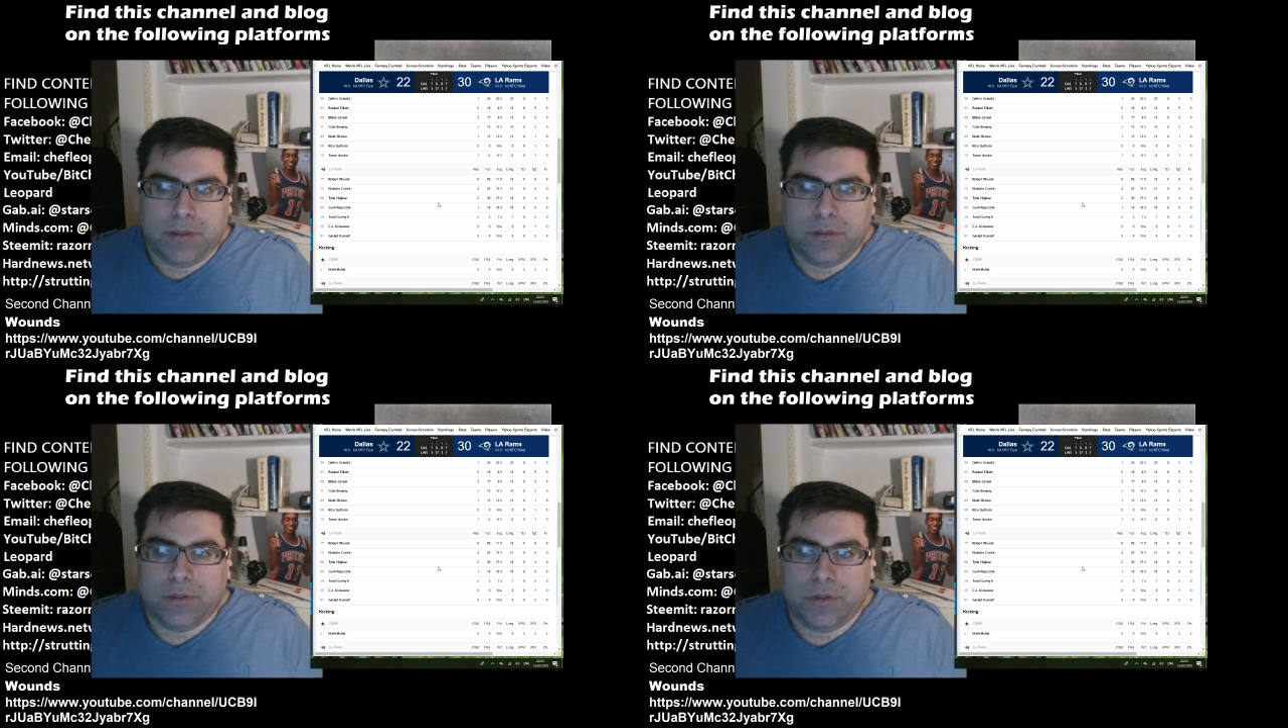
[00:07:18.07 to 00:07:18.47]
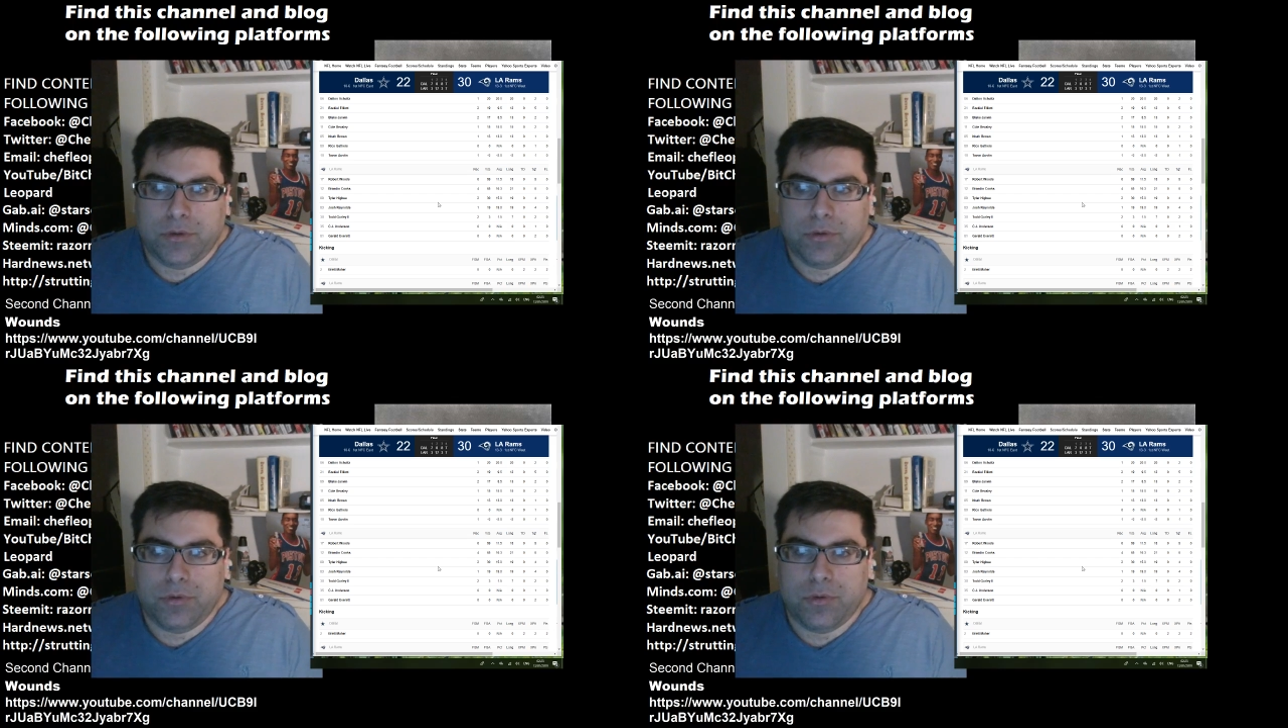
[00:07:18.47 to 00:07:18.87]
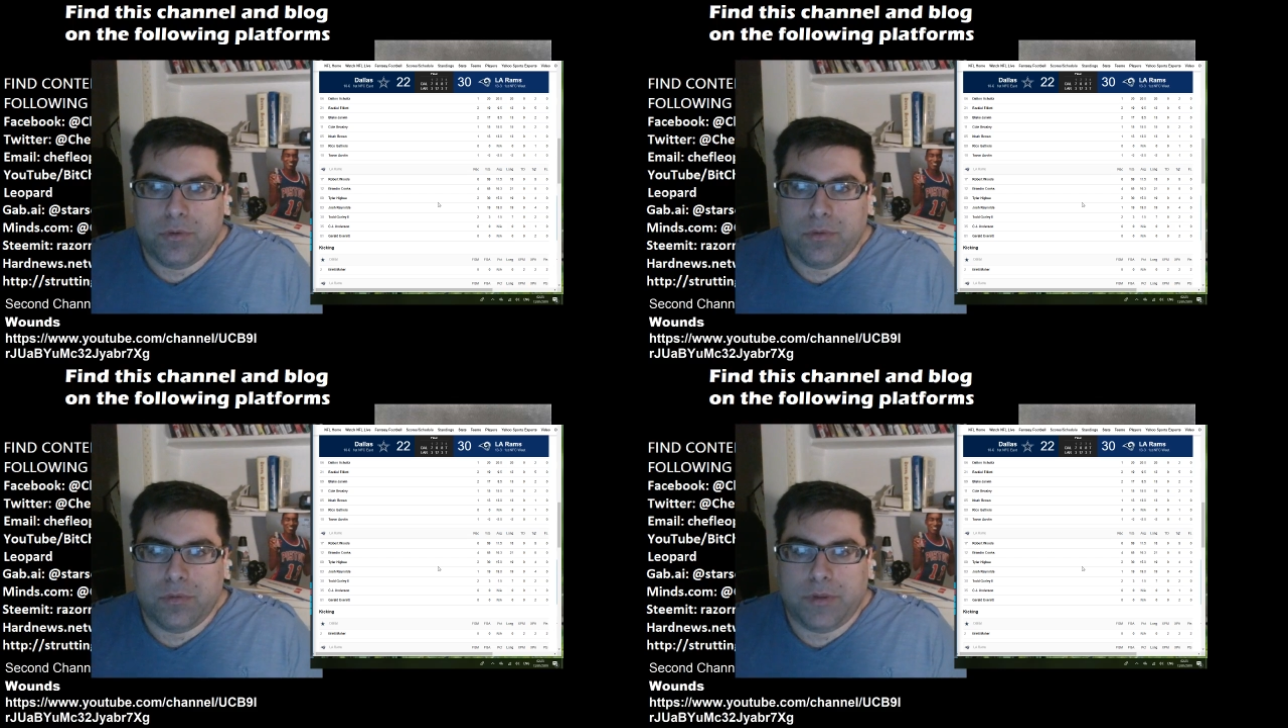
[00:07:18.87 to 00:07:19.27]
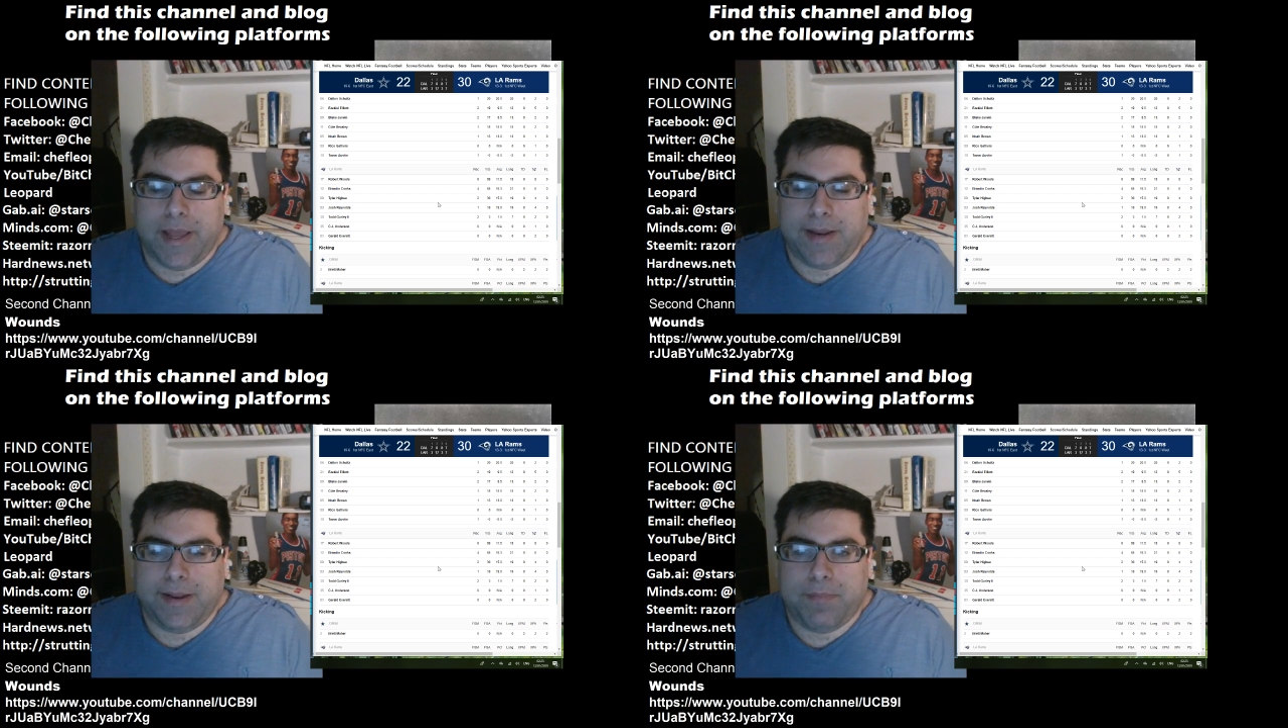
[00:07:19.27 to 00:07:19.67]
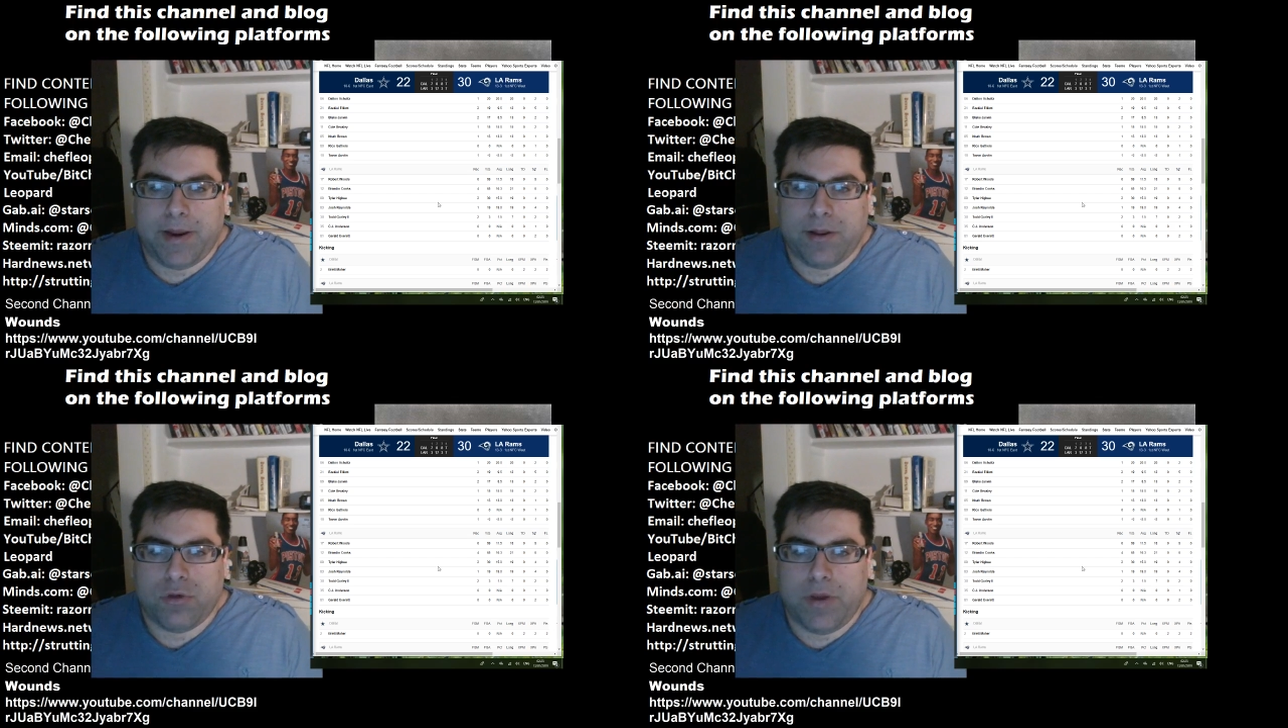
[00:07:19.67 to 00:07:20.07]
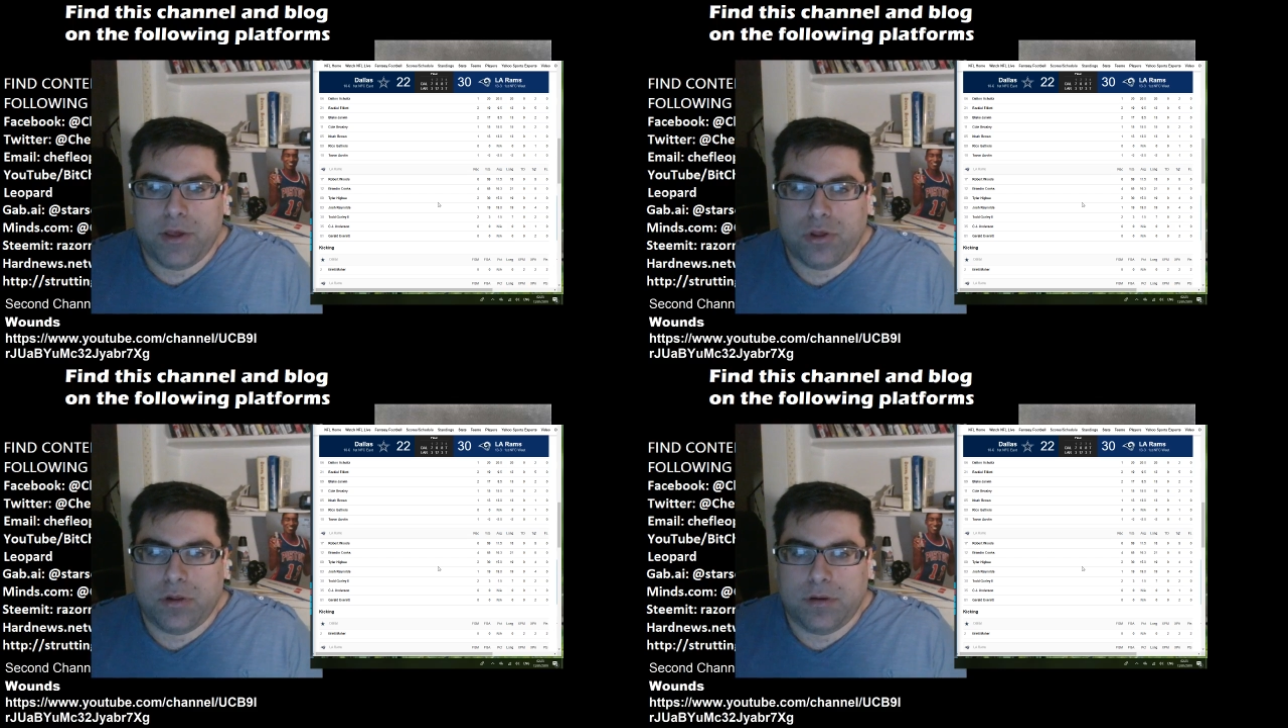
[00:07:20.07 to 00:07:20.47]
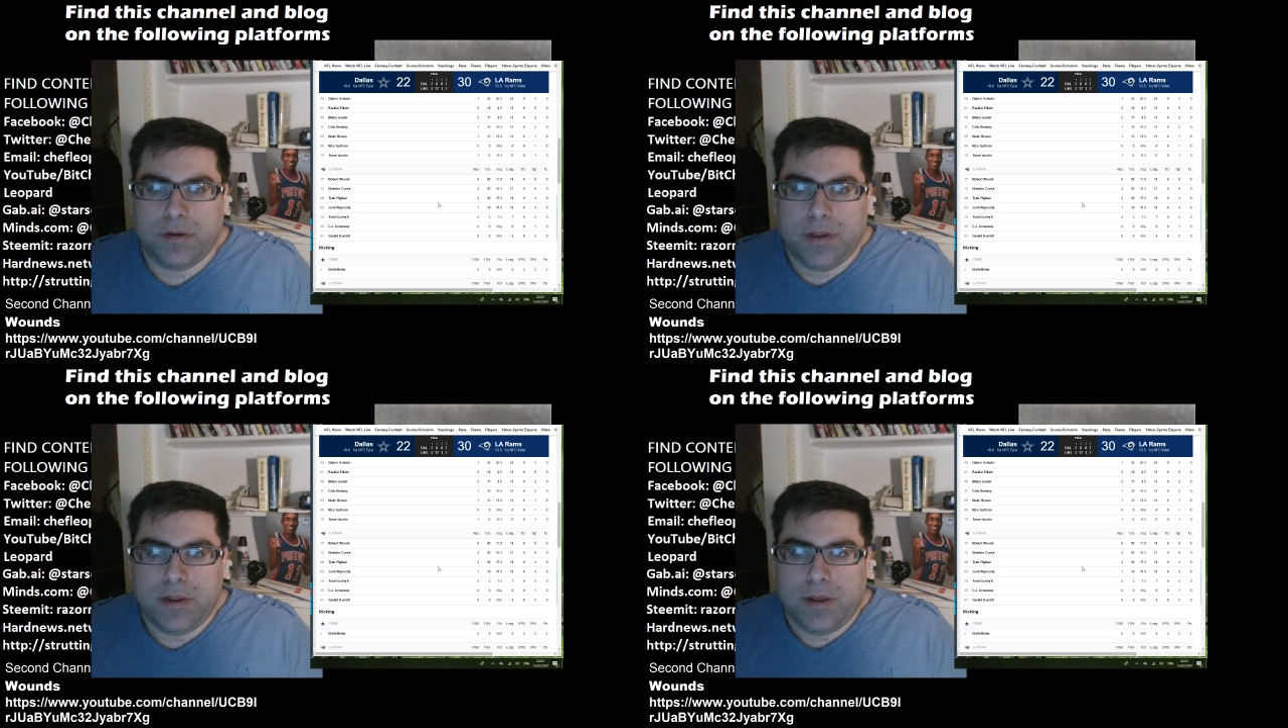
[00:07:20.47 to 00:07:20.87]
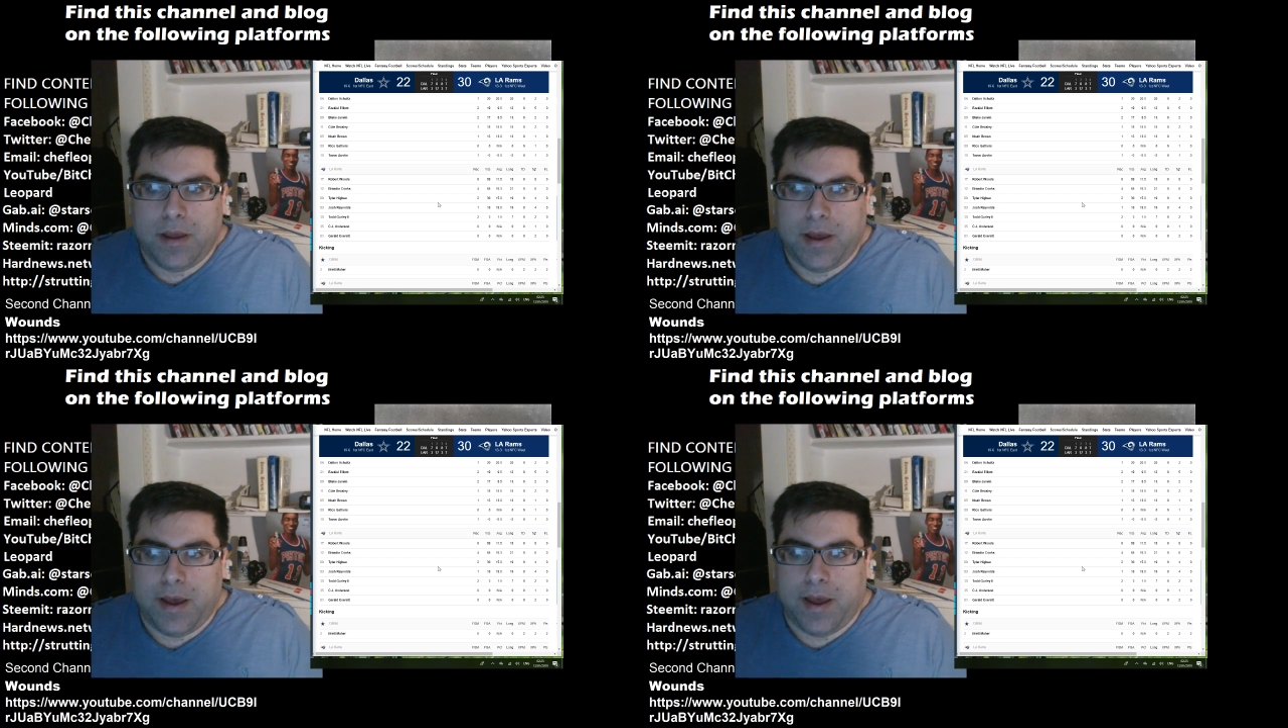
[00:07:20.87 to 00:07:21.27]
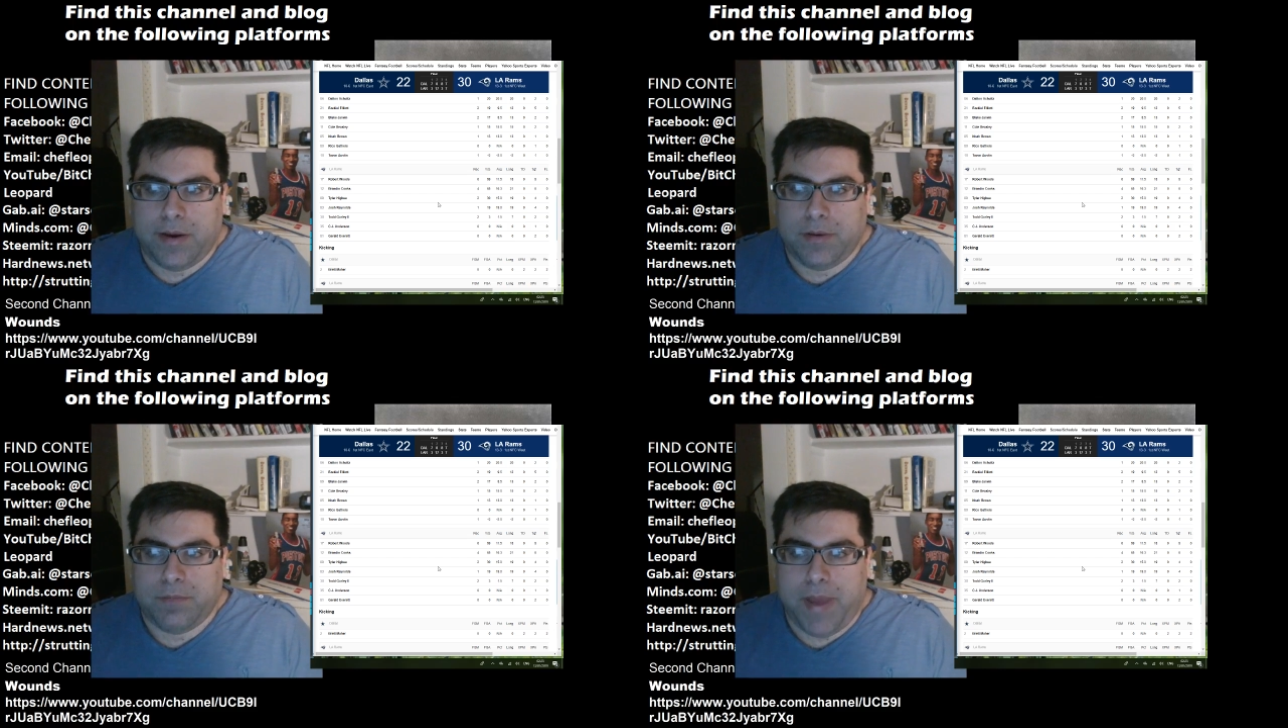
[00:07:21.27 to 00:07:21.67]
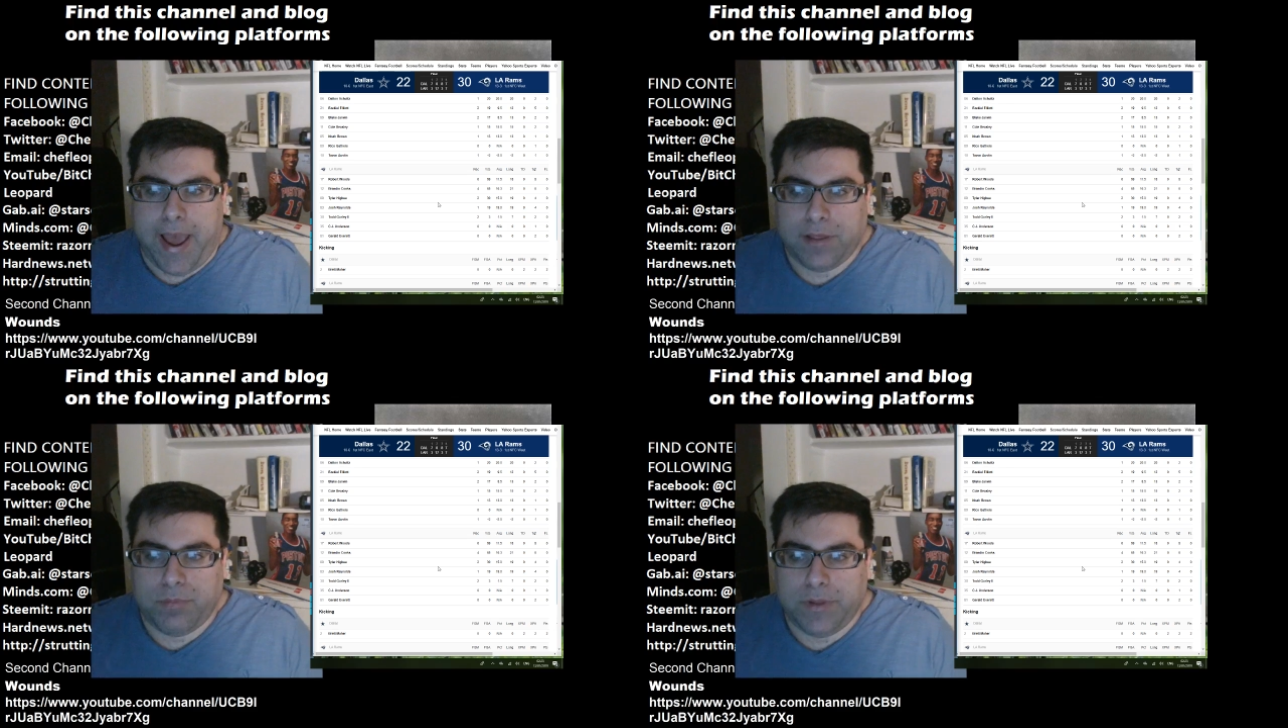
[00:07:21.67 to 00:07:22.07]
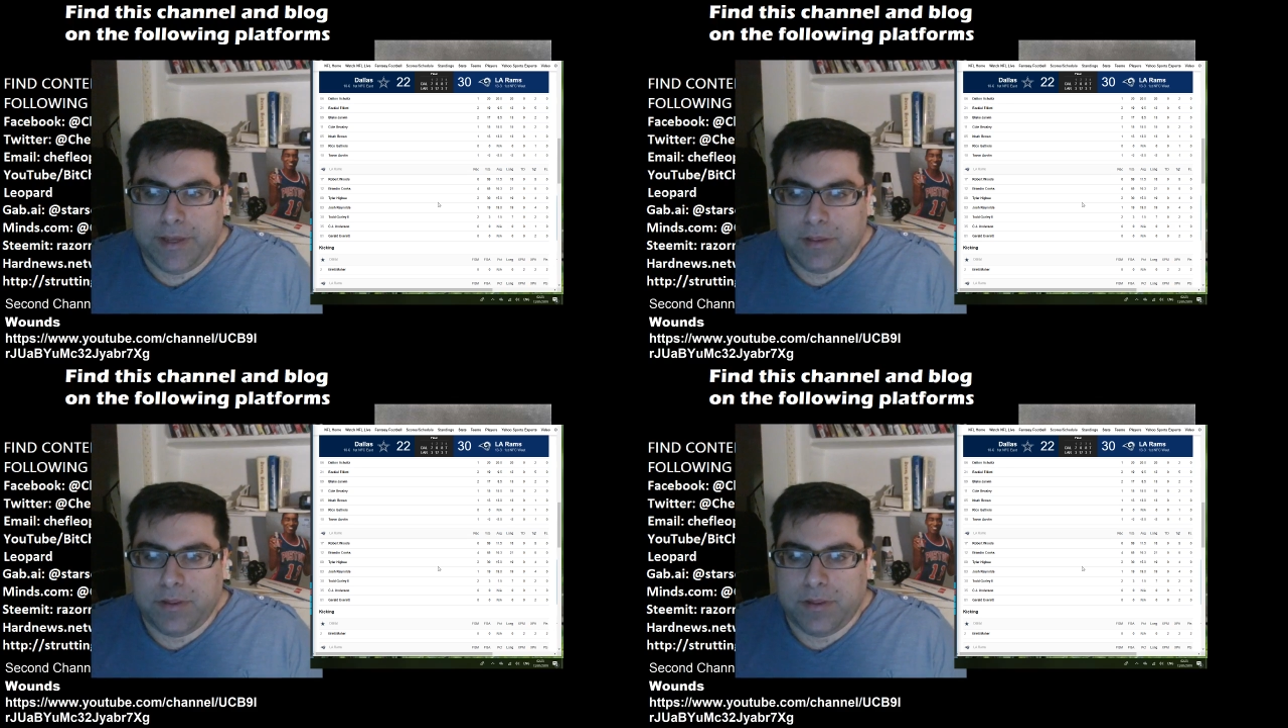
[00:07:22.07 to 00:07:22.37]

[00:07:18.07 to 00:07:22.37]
to get any penetration on pass plays.